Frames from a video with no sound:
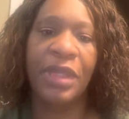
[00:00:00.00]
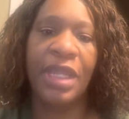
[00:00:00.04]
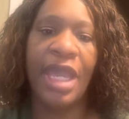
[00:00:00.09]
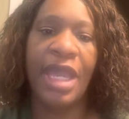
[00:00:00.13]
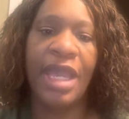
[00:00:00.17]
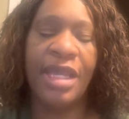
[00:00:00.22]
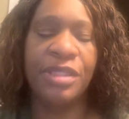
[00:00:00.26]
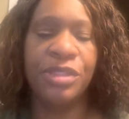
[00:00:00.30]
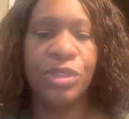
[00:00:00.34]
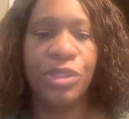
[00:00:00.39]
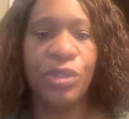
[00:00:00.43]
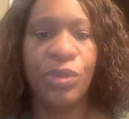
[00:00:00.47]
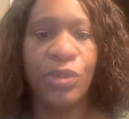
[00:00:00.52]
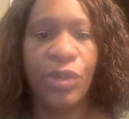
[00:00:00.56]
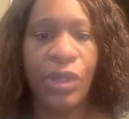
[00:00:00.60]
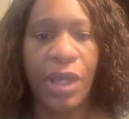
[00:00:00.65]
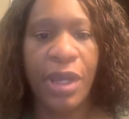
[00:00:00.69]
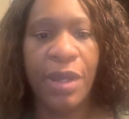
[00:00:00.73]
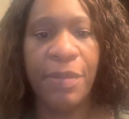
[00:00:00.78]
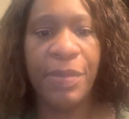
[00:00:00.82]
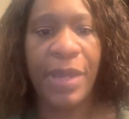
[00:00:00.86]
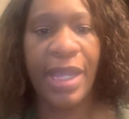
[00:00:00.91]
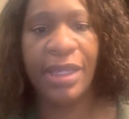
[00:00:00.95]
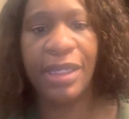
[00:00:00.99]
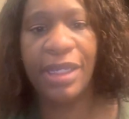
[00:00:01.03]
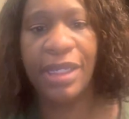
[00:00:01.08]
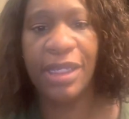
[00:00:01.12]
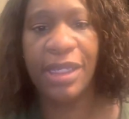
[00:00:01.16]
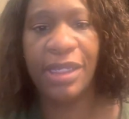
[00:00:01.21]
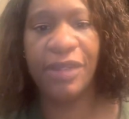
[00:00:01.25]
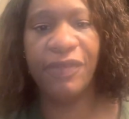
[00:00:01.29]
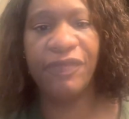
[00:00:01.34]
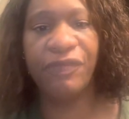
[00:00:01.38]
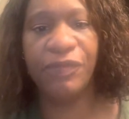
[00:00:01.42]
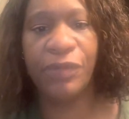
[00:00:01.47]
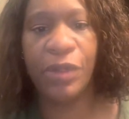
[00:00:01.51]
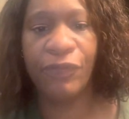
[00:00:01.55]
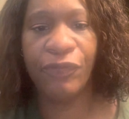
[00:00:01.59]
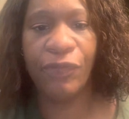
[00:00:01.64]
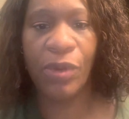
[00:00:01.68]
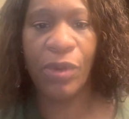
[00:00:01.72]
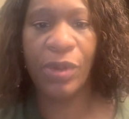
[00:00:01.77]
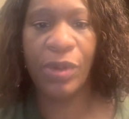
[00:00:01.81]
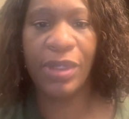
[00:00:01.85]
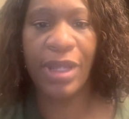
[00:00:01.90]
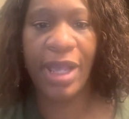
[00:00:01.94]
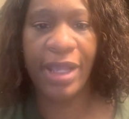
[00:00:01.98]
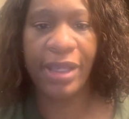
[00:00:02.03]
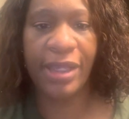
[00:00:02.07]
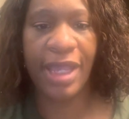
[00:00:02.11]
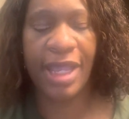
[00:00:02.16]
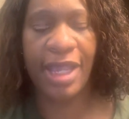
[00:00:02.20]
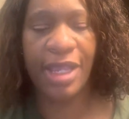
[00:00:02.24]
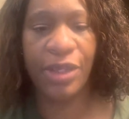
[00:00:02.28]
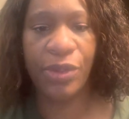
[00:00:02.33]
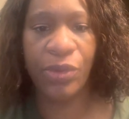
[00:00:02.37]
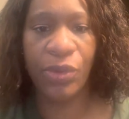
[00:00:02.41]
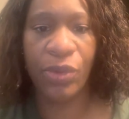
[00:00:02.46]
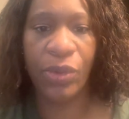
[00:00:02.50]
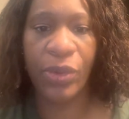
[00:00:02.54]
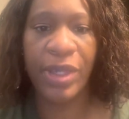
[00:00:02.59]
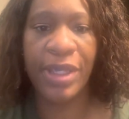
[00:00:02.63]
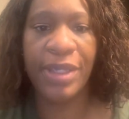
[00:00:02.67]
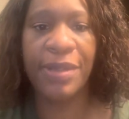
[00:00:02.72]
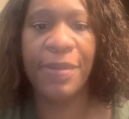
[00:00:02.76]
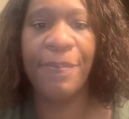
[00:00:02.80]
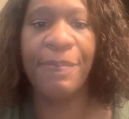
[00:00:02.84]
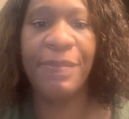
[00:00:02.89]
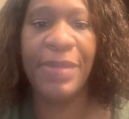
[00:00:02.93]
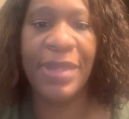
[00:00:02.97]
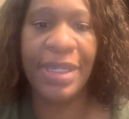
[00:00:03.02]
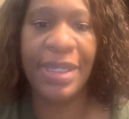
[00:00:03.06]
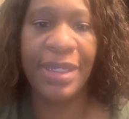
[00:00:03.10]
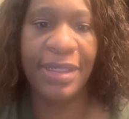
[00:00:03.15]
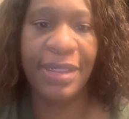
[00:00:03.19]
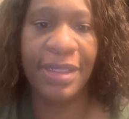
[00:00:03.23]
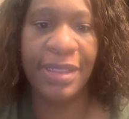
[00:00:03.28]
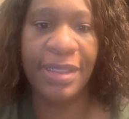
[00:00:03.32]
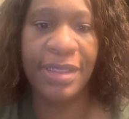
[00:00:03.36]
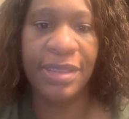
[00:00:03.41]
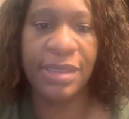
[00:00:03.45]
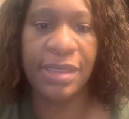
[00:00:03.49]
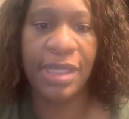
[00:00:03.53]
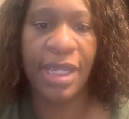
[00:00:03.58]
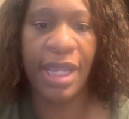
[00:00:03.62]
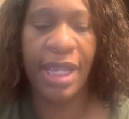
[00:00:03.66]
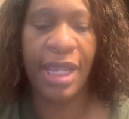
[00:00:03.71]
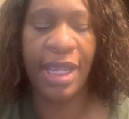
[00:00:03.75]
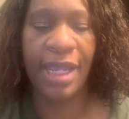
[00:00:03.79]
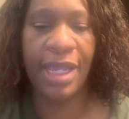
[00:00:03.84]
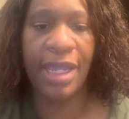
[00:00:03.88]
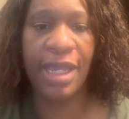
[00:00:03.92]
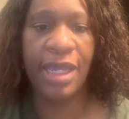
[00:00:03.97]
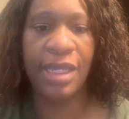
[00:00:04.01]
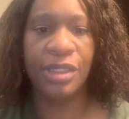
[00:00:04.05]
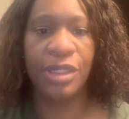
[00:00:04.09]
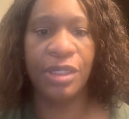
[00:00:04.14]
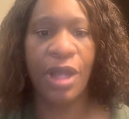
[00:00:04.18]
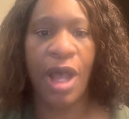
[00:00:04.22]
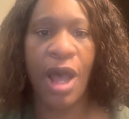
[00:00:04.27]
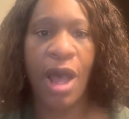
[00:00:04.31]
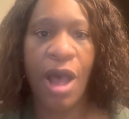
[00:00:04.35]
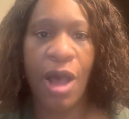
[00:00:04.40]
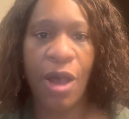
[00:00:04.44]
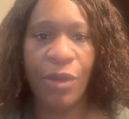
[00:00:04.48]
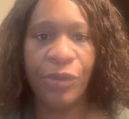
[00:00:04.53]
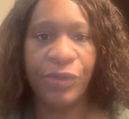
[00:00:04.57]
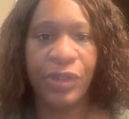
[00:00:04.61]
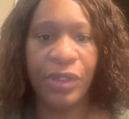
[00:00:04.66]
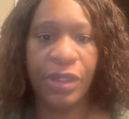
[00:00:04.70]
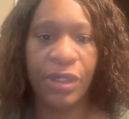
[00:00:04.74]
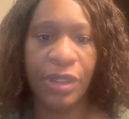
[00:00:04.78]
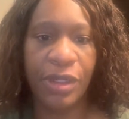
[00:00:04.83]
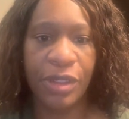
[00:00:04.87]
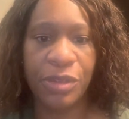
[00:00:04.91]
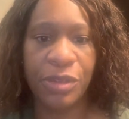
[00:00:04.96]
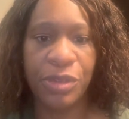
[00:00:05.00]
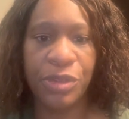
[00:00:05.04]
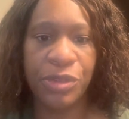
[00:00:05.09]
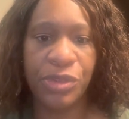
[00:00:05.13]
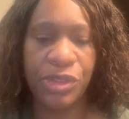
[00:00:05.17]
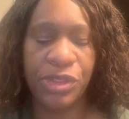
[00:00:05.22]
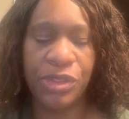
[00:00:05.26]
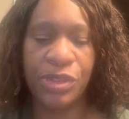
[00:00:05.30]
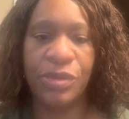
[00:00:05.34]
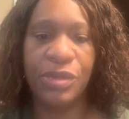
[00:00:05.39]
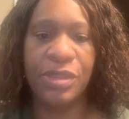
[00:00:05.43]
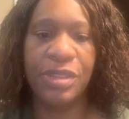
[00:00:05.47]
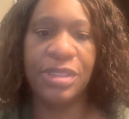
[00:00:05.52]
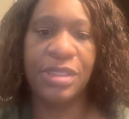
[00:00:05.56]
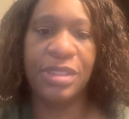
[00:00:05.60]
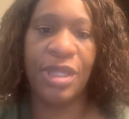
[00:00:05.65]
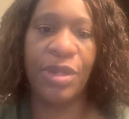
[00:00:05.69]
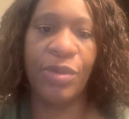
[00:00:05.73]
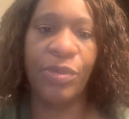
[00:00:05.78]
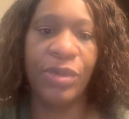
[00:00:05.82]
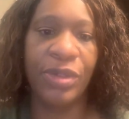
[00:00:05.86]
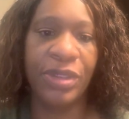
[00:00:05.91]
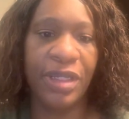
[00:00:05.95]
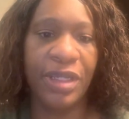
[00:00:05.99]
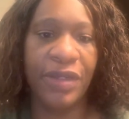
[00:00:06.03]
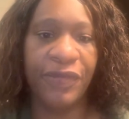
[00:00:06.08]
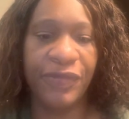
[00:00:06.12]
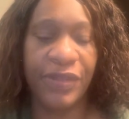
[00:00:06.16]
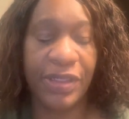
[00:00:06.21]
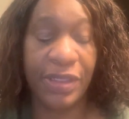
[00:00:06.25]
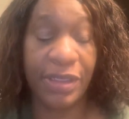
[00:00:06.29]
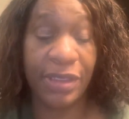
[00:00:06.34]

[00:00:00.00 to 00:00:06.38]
and to come back in for like a quick minute, and all the other students that were left in